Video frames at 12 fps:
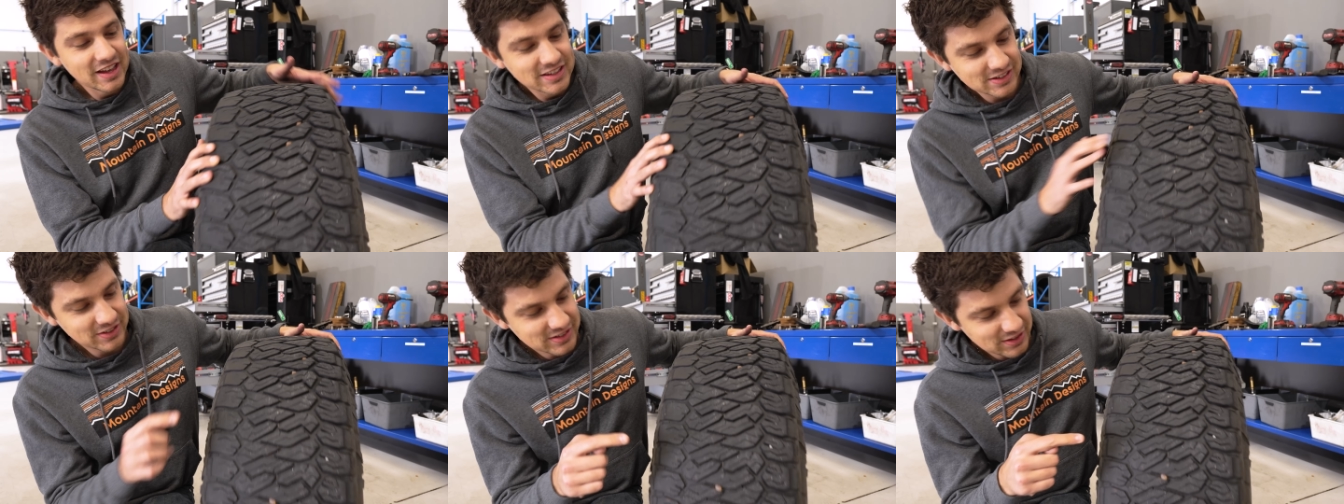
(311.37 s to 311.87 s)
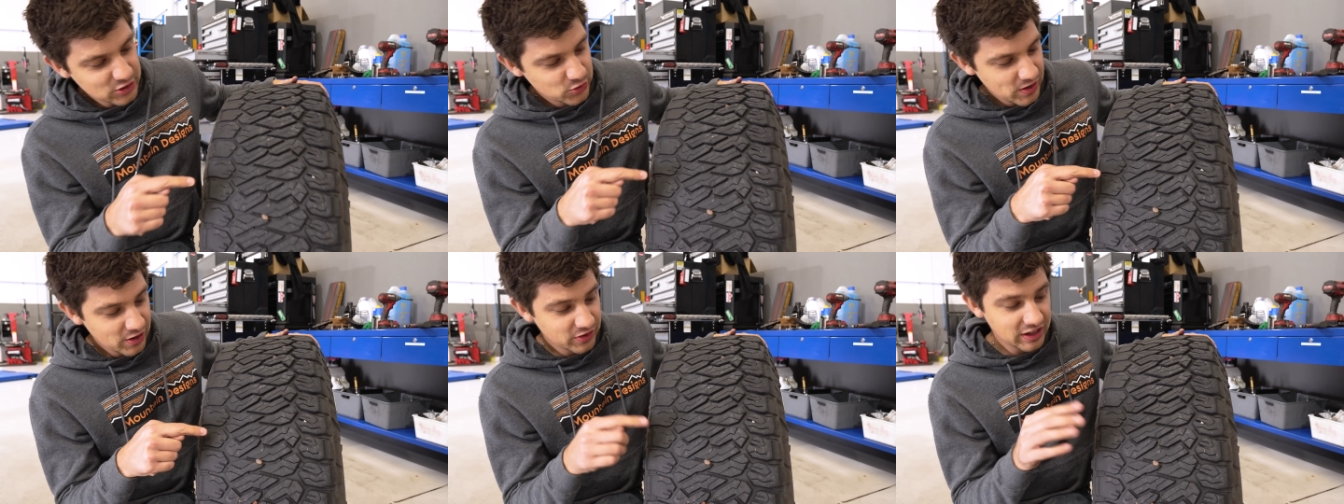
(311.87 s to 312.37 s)
So you see the
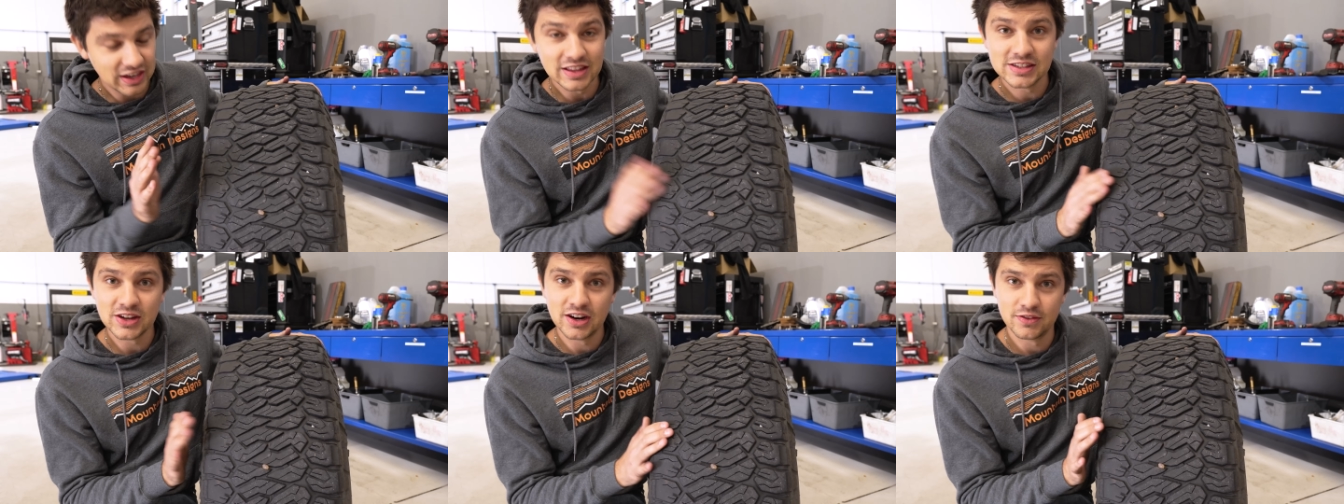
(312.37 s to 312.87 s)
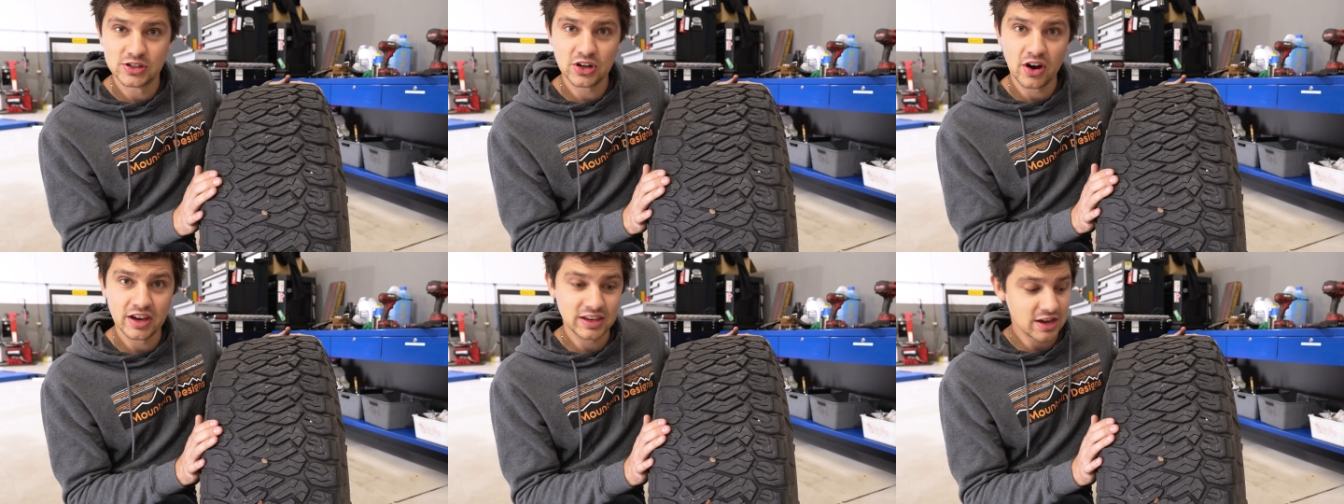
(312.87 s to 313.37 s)
tread on the inside of the
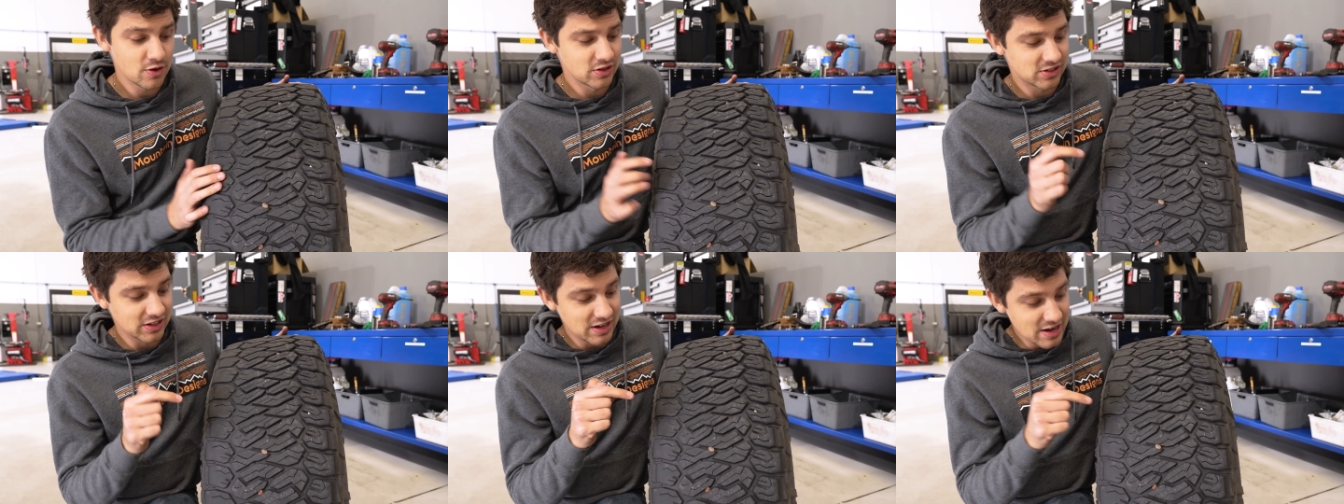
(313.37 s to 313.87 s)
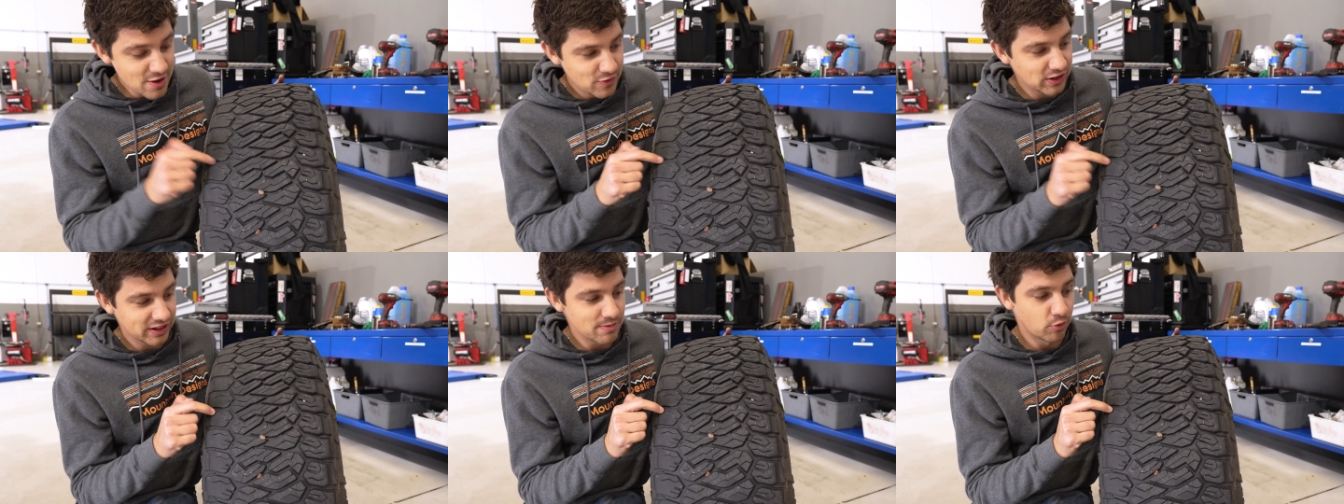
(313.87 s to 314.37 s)
tyre here is
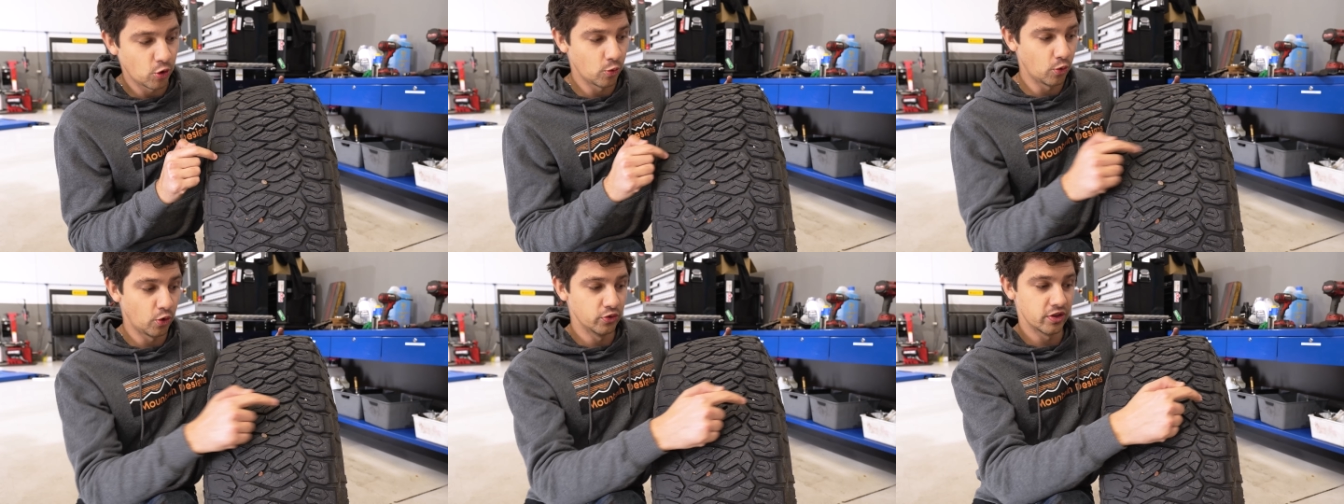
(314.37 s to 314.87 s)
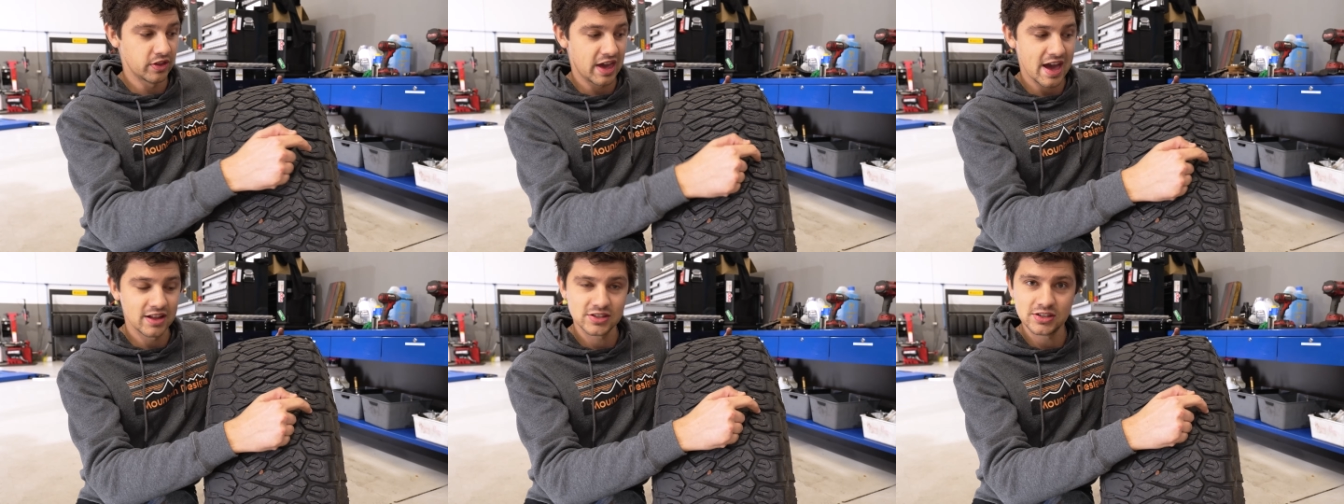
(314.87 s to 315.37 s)
significantly more worn than the
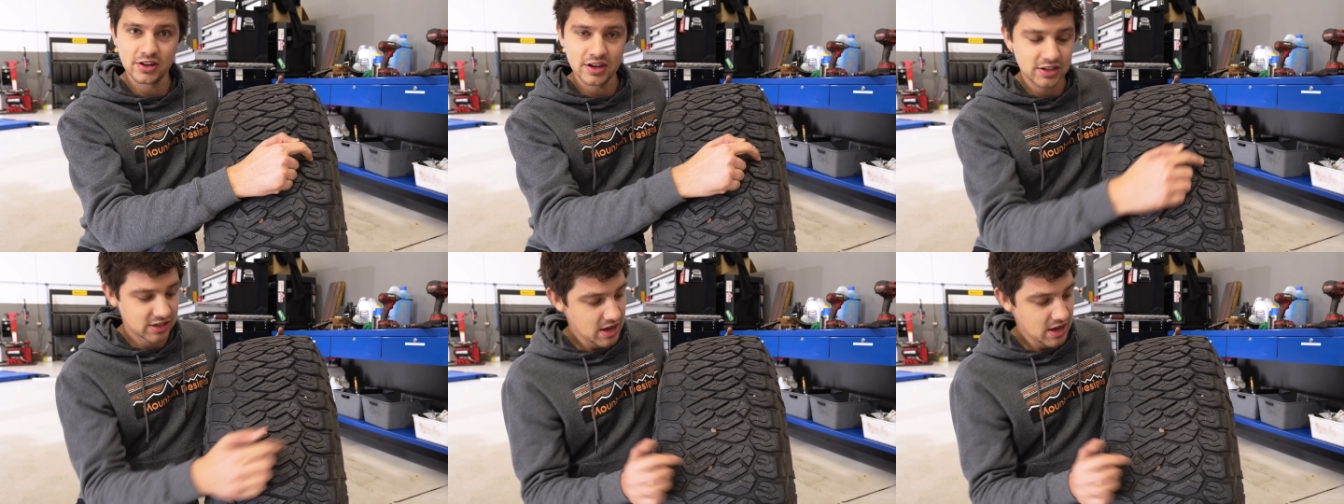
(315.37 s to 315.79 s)
outside,